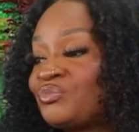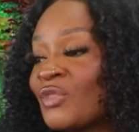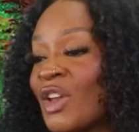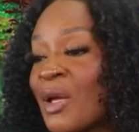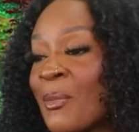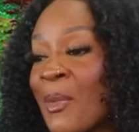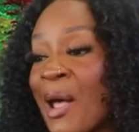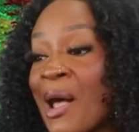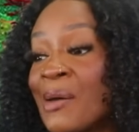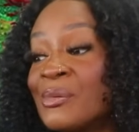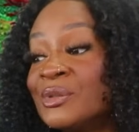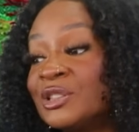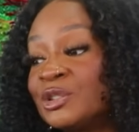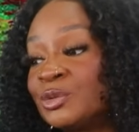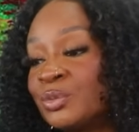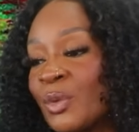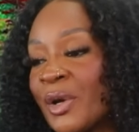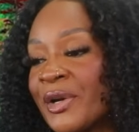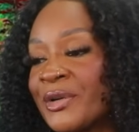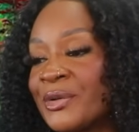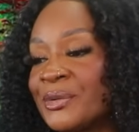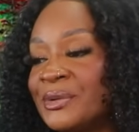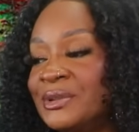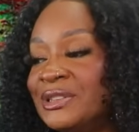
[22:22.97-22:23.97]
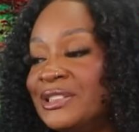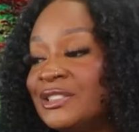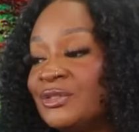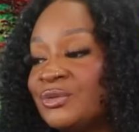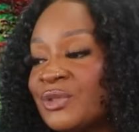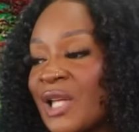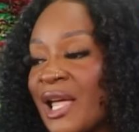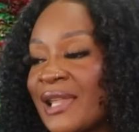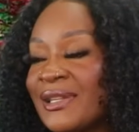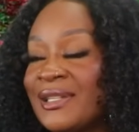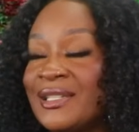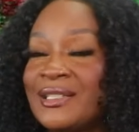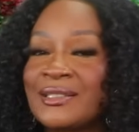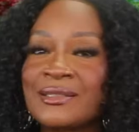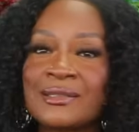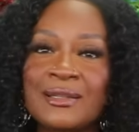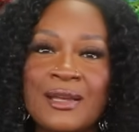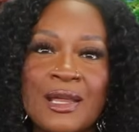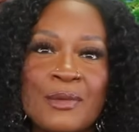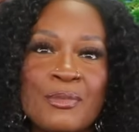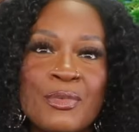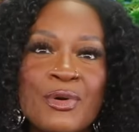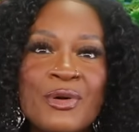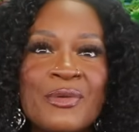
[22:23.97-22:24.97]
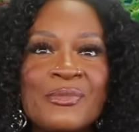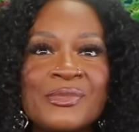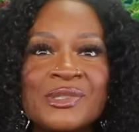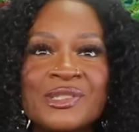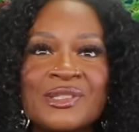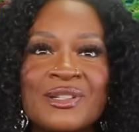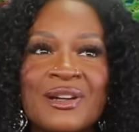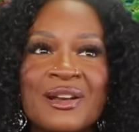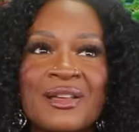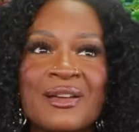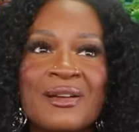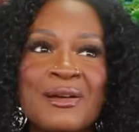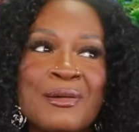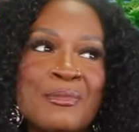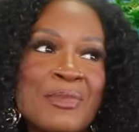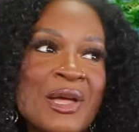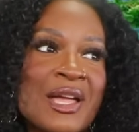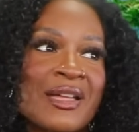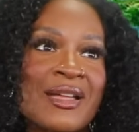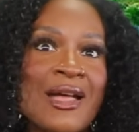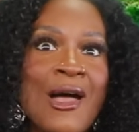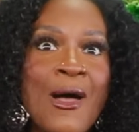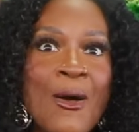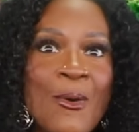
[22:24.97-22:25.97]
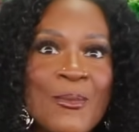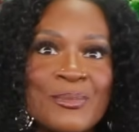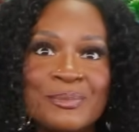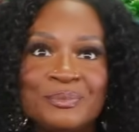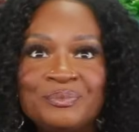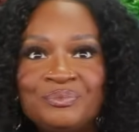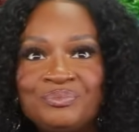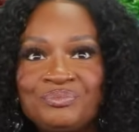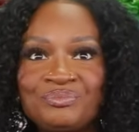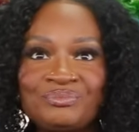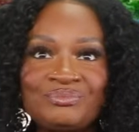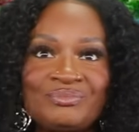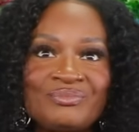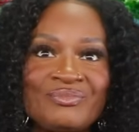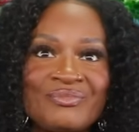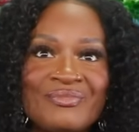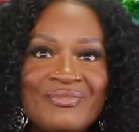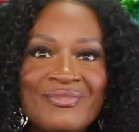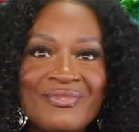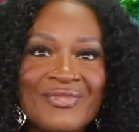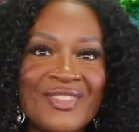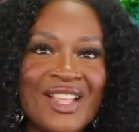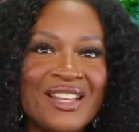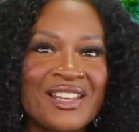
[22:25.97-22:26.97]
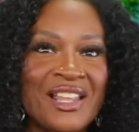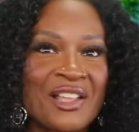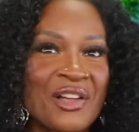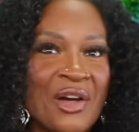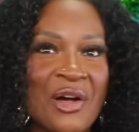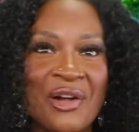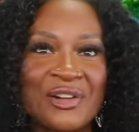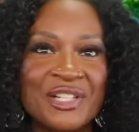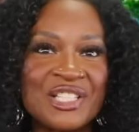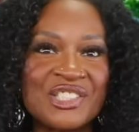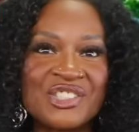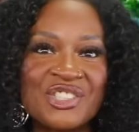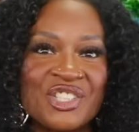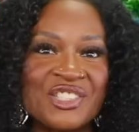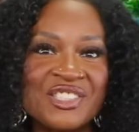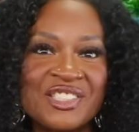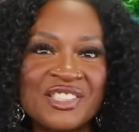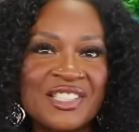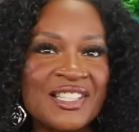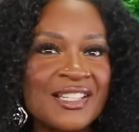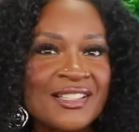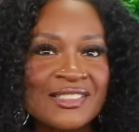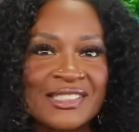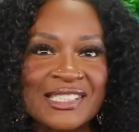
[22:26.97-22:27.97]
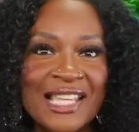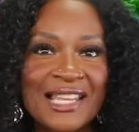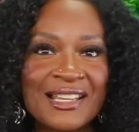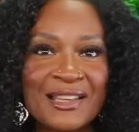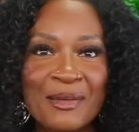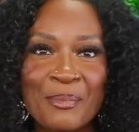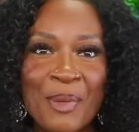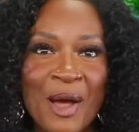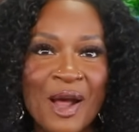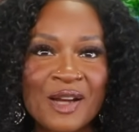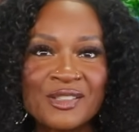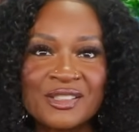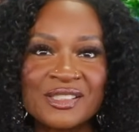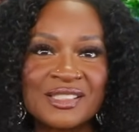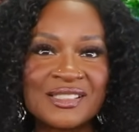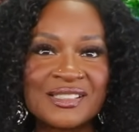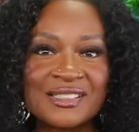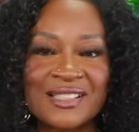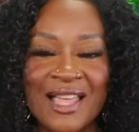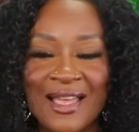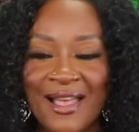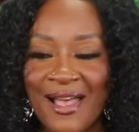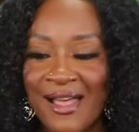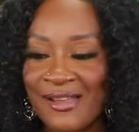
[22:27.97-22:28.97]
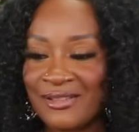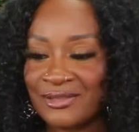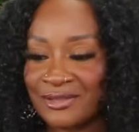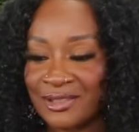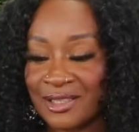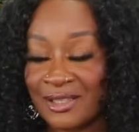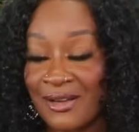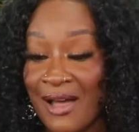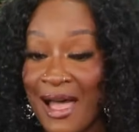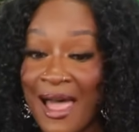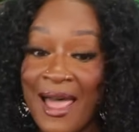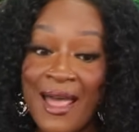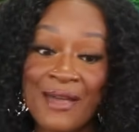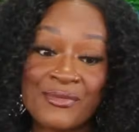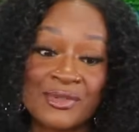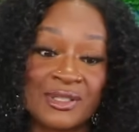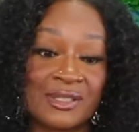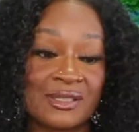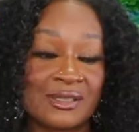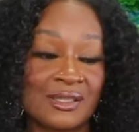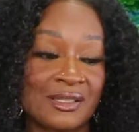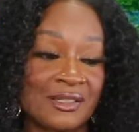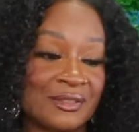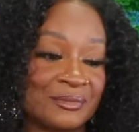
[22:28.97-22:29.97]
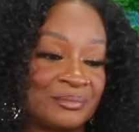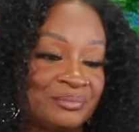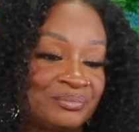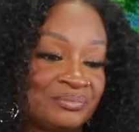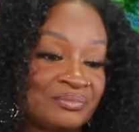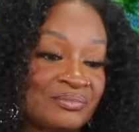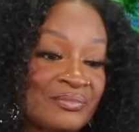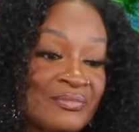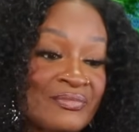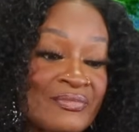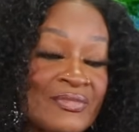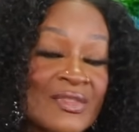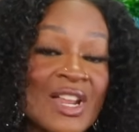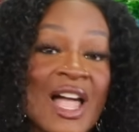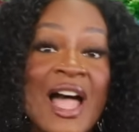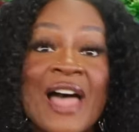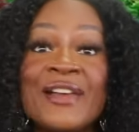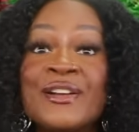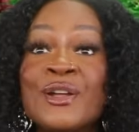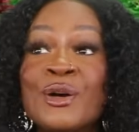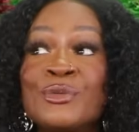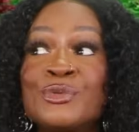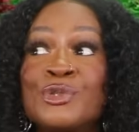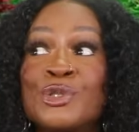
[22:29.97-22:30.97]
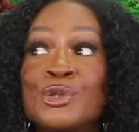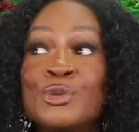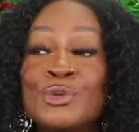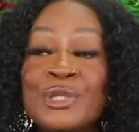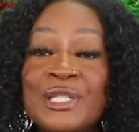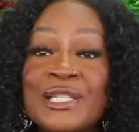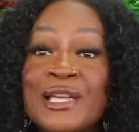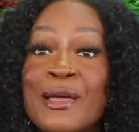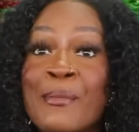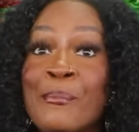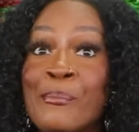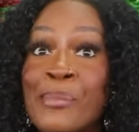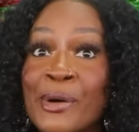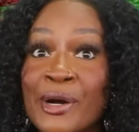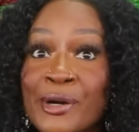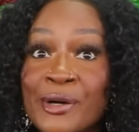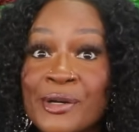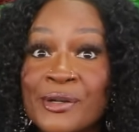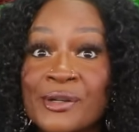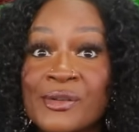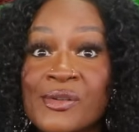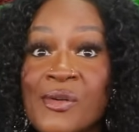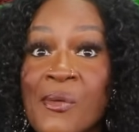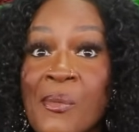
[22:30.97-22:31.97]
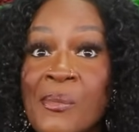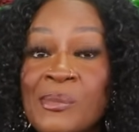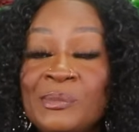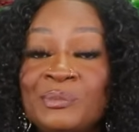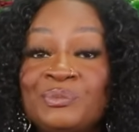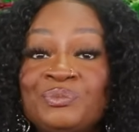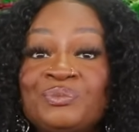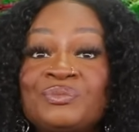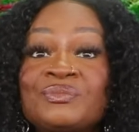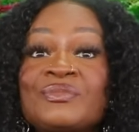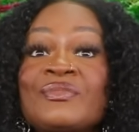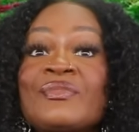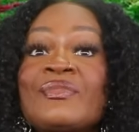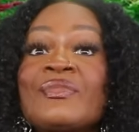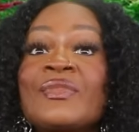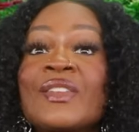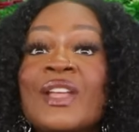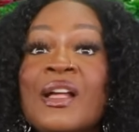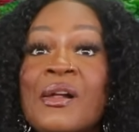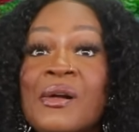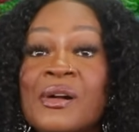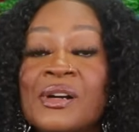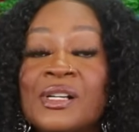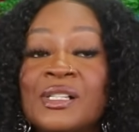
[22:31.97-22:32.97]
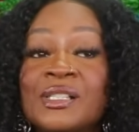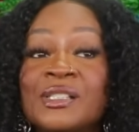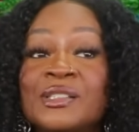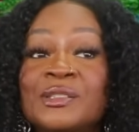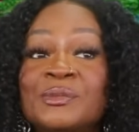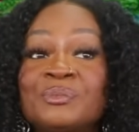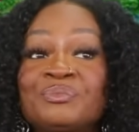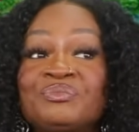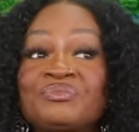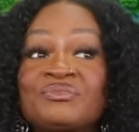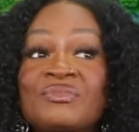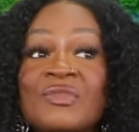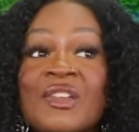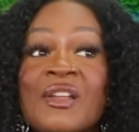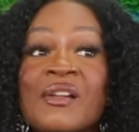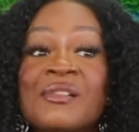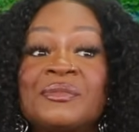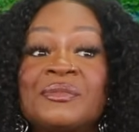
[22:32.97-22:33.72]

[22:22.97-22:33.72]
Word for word: But I was wondering if, like, Liz Claiborne was going to come back out. Like, is she still selling purses? Like, I don't know. I haven't seen them. I know Dooney and Burke, um,